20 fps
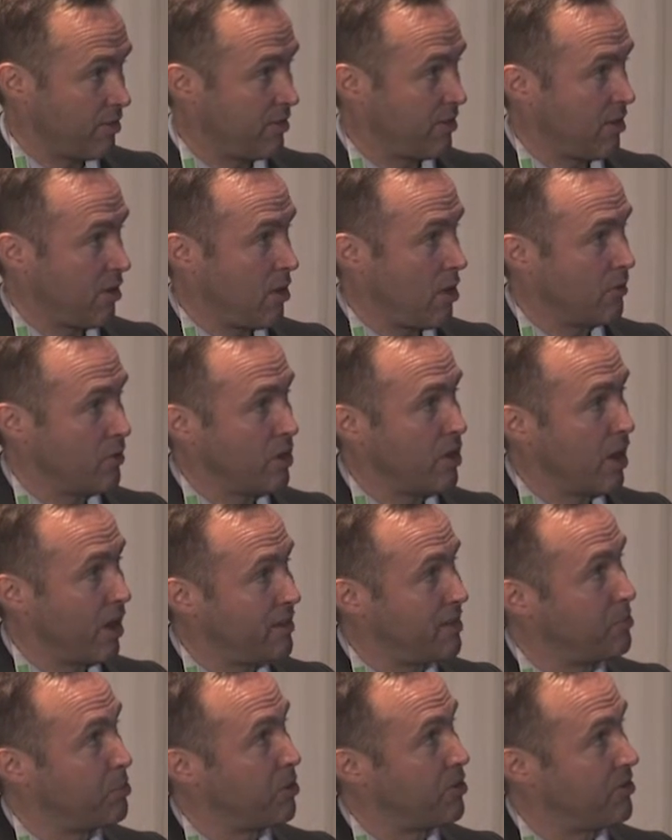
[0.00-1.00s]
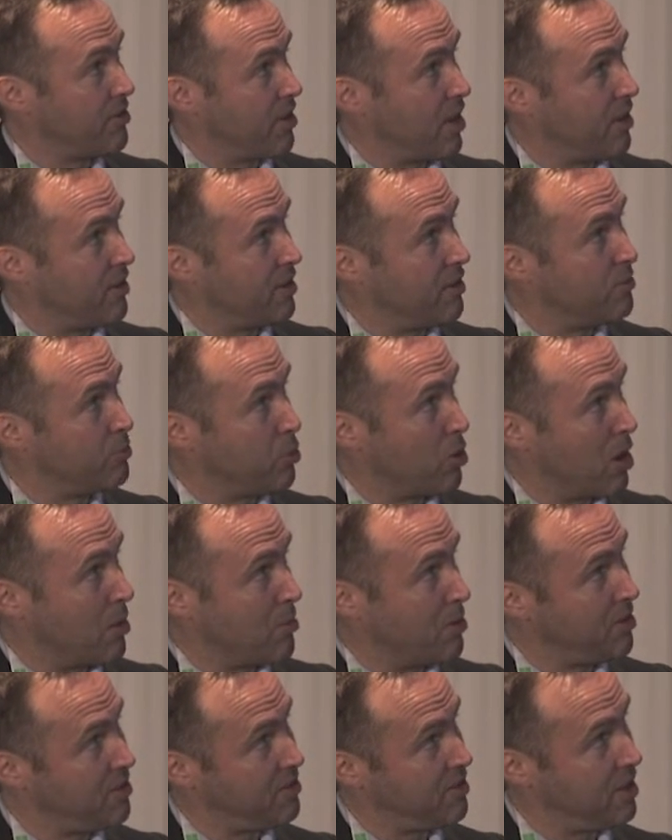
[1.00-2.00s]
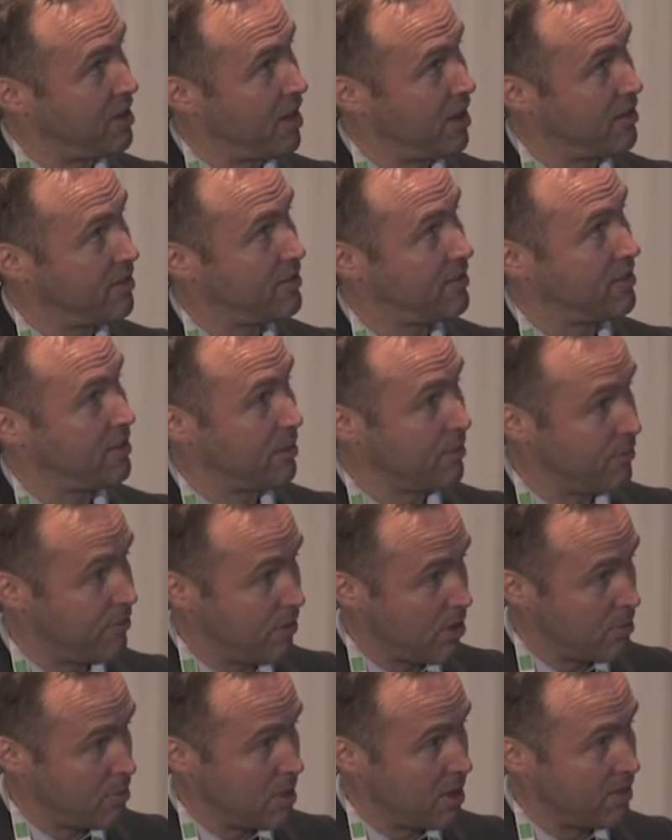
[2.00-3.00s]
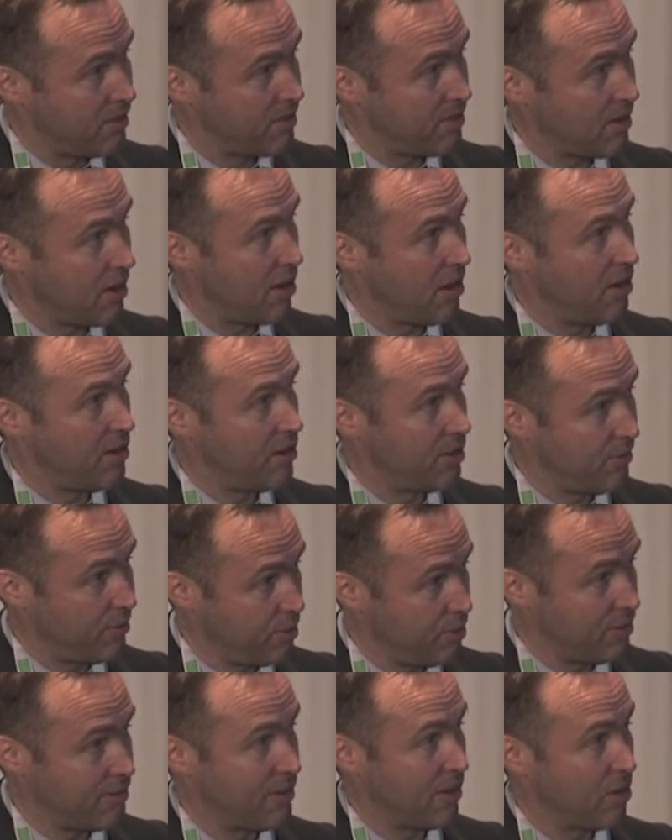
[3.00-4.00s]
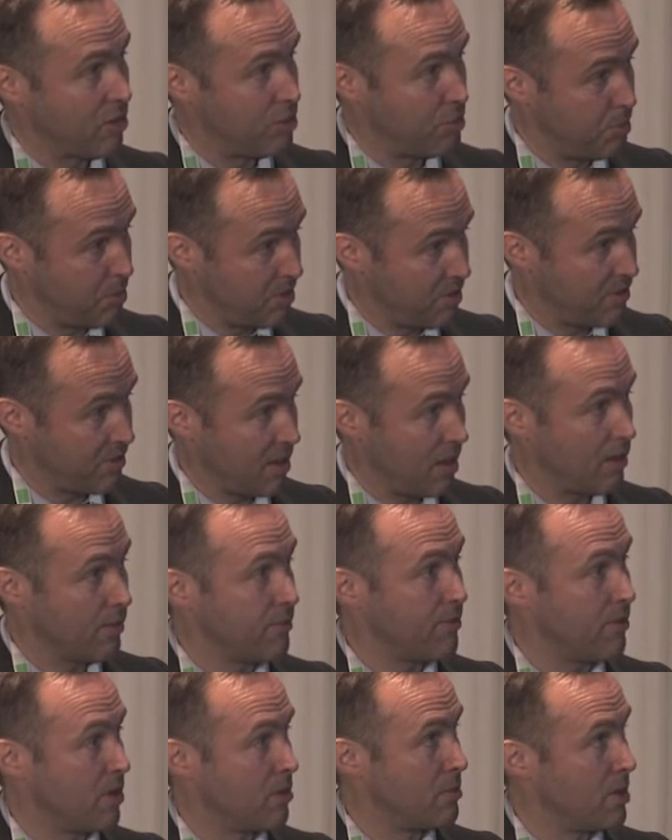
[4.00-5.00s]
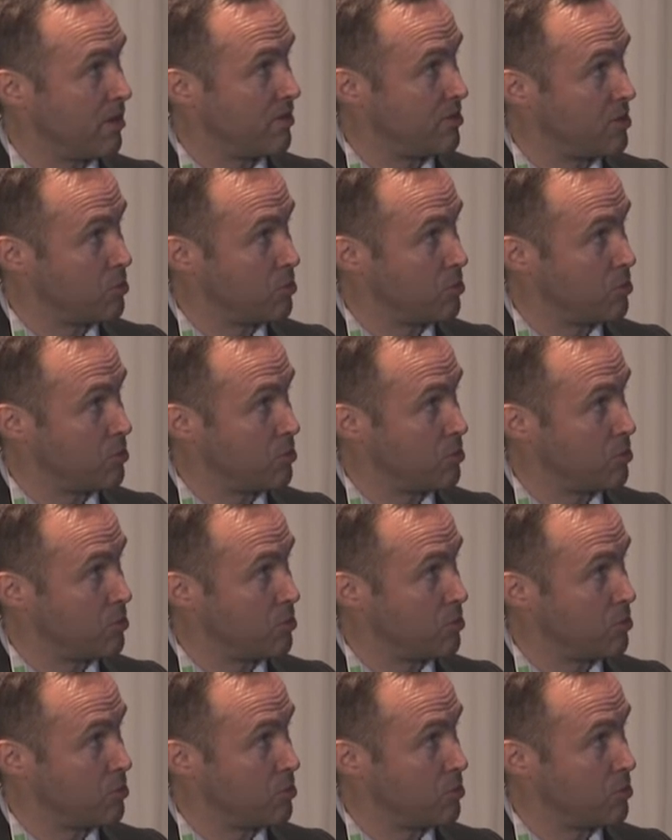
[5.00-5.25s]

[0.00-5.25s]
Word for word: So over 90% of primary CNS lymphomas are diffuse large B-cell lymphomas.